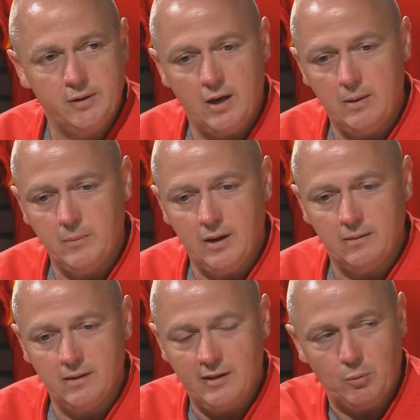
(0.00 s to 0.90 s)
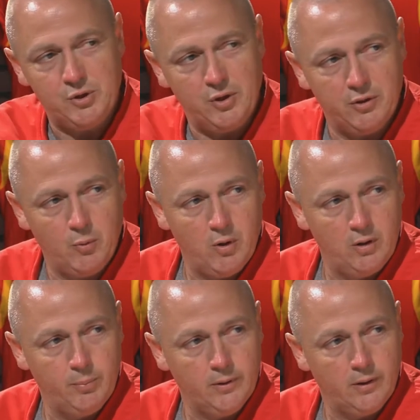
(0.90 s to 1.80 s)
game, not the result you
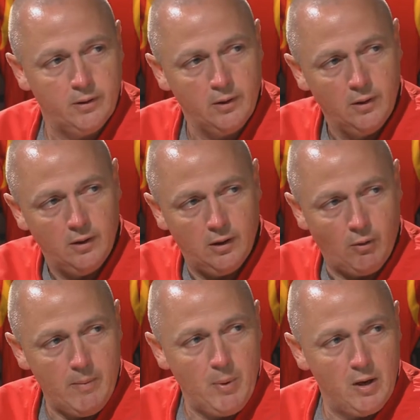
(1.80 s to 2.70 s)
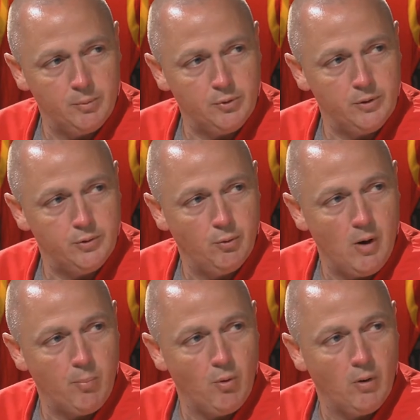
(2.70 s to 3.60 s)
wanted, but a great battle between two
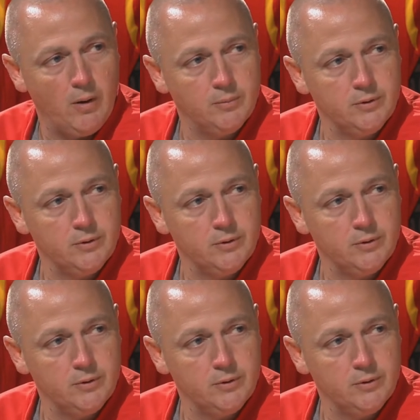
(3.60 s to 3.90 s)
great programs.